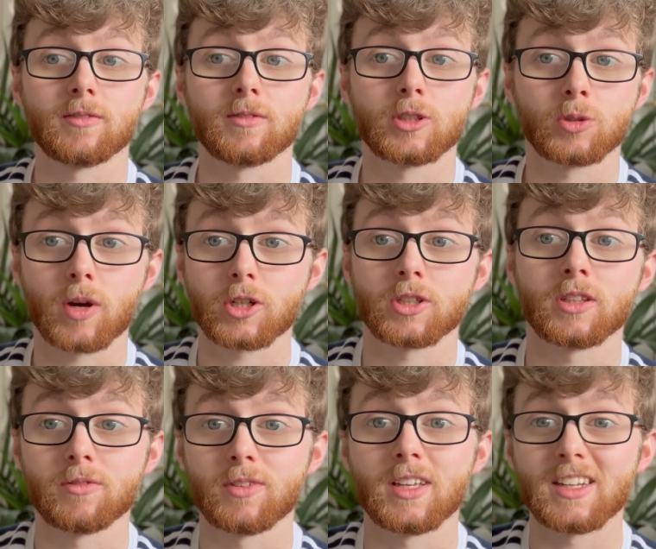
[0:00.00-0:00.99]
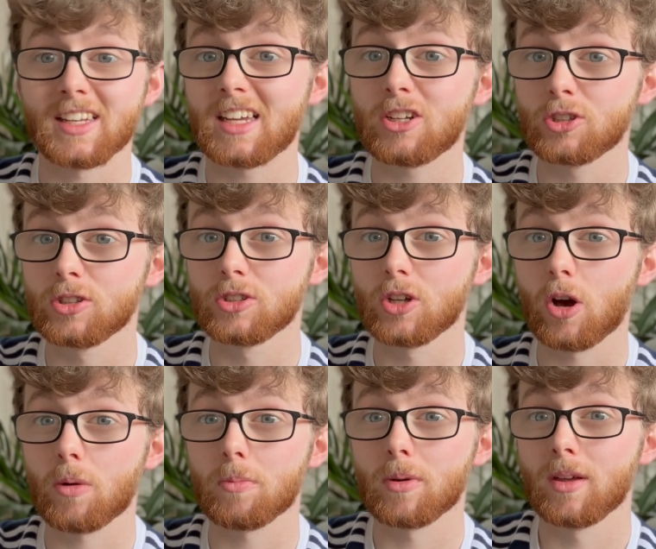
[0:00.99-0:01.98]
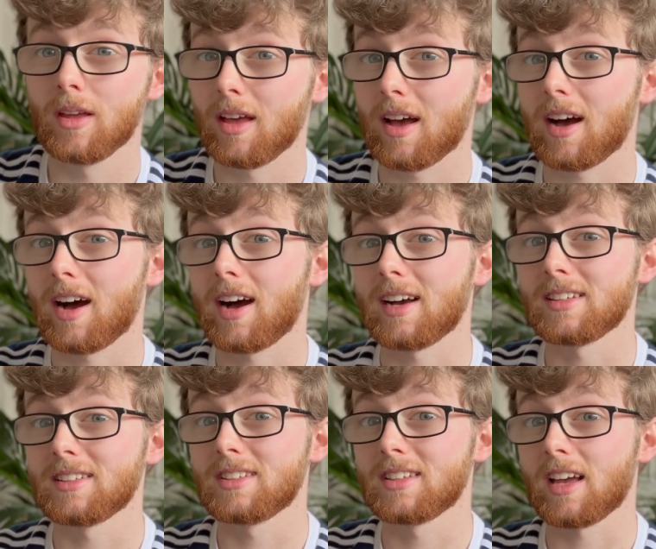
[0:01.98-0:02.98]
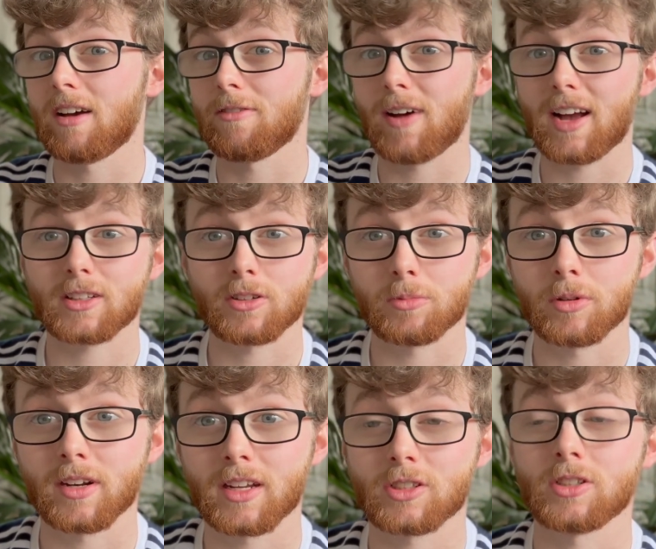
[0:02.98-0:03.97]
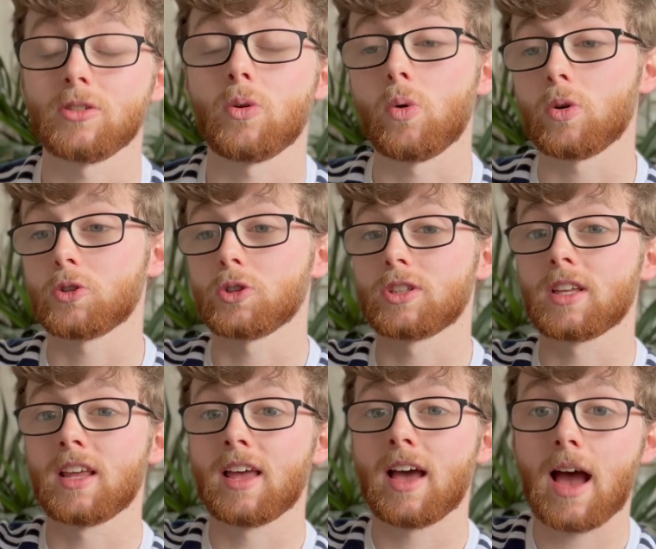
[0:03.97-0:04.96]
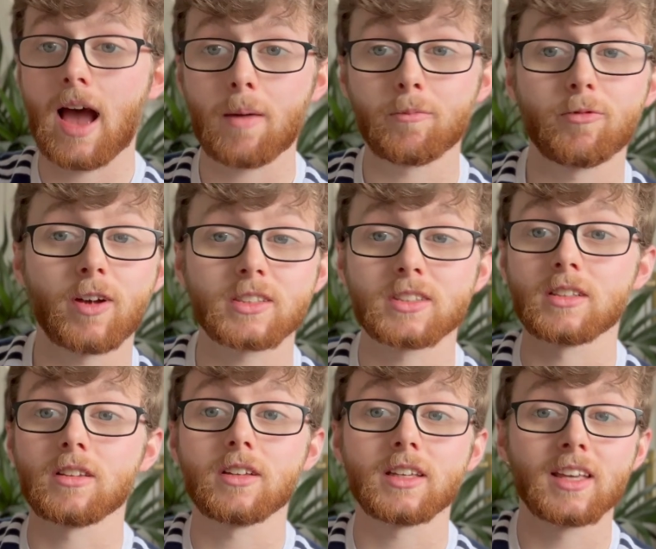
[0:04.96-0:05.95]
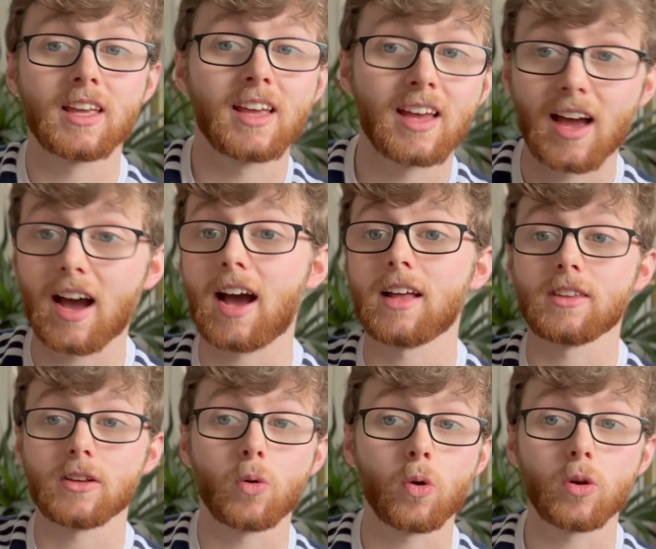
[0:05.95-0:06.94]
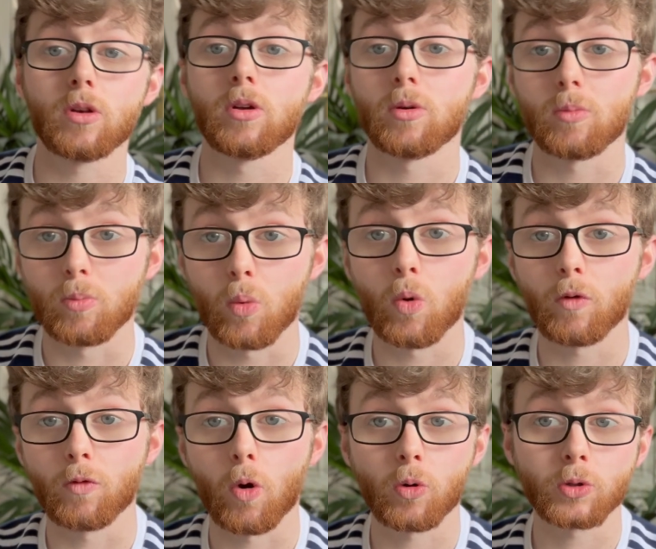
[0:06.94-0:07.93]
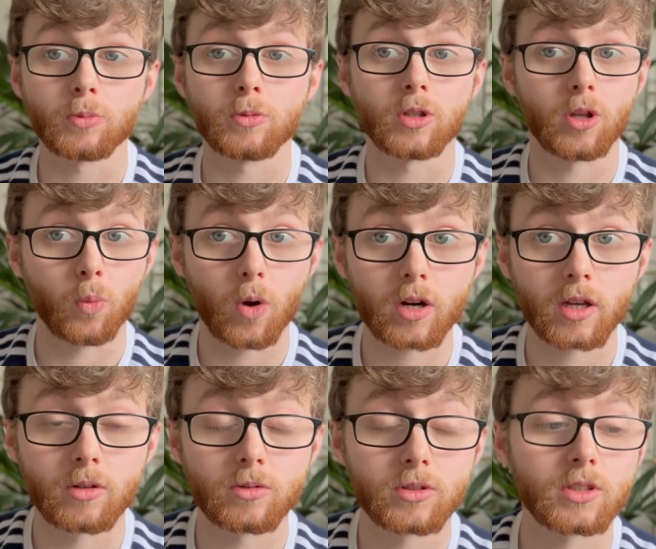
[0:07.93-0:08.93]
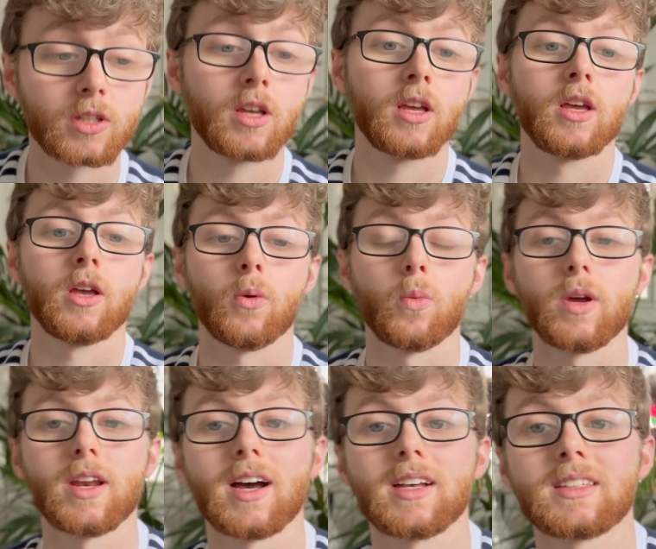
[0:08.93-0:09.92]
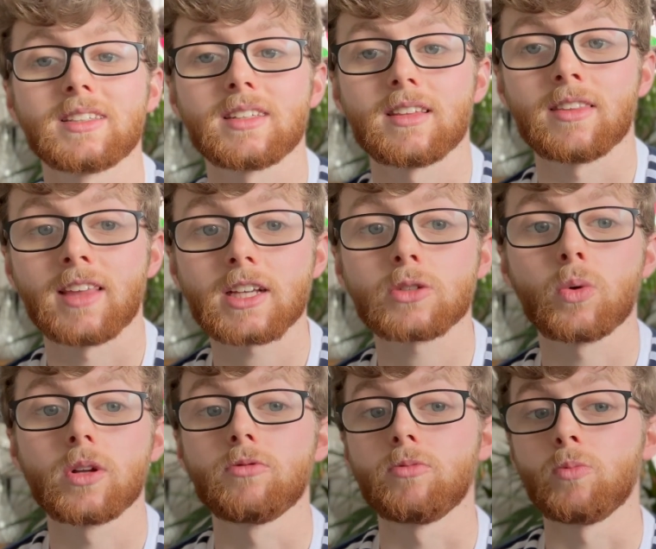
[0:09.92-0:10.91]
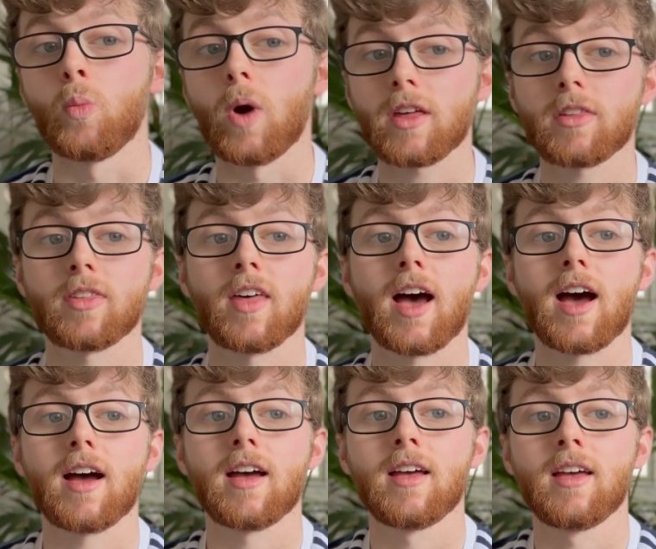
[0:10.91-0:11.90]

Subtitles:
switching the variations up as a factor of progression, or just ham-fistedly adding on more volume to their workouts. Whereas this one, with that